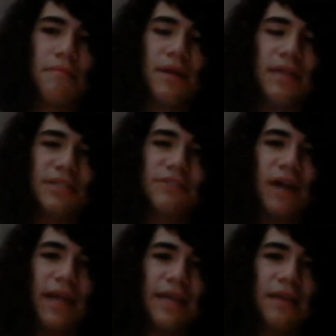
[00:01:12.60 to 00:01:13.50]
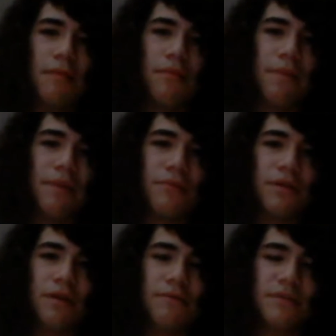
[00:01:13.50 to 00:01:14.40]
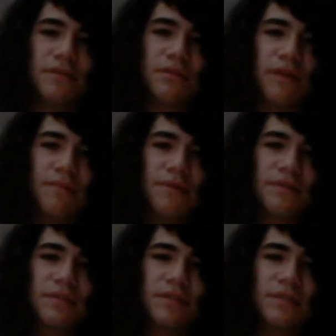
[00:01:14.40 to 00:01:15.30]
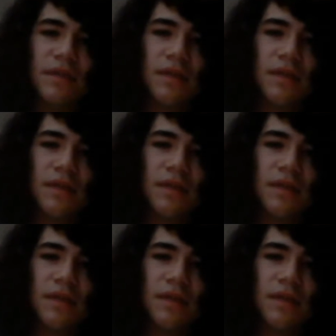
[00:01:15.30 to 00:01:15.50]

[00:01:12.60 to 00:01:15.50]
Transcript: until I hit up 100 subscribers,